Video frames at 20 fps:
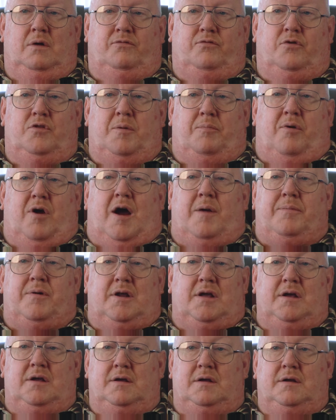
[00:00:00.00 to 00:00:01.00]
for the
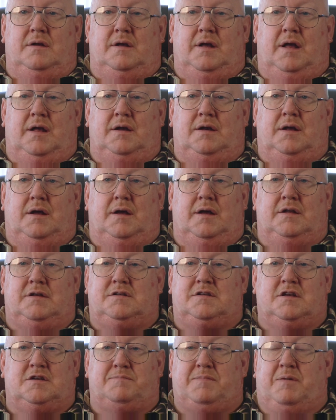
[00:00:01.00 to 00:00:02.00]
property. And
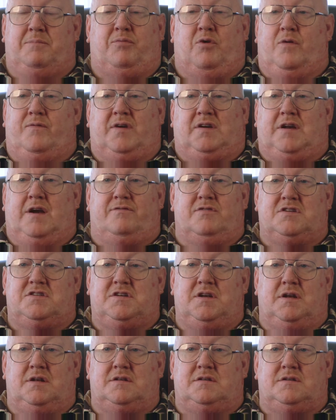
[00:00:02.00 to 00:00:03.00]
it's just been perfect ever
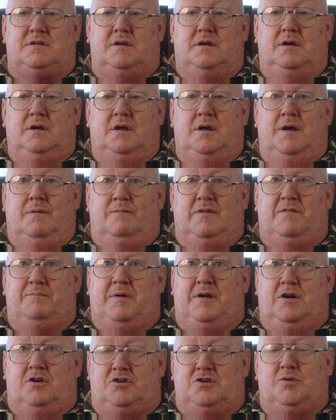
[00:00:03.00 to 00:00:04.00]
since. We've
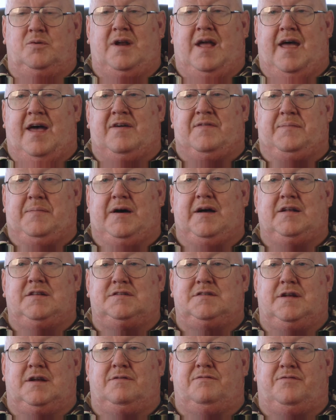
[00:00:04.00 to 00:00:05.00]
been here 2.5
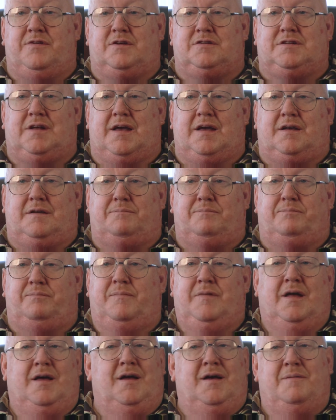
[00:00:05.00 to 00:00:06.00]
months, and it feels like
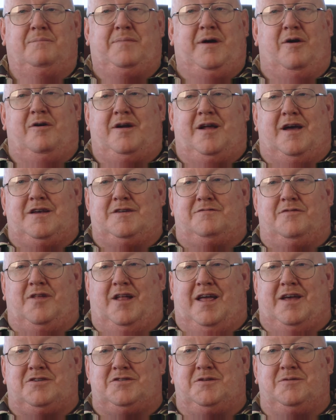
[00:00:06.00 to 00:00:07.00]
paradise for
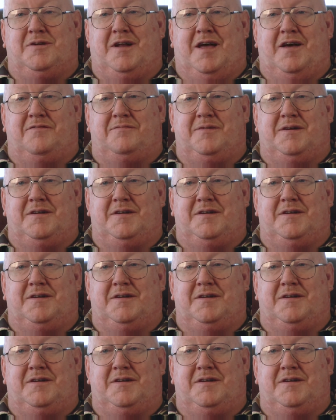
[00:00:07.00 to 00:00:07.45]
the last 2.5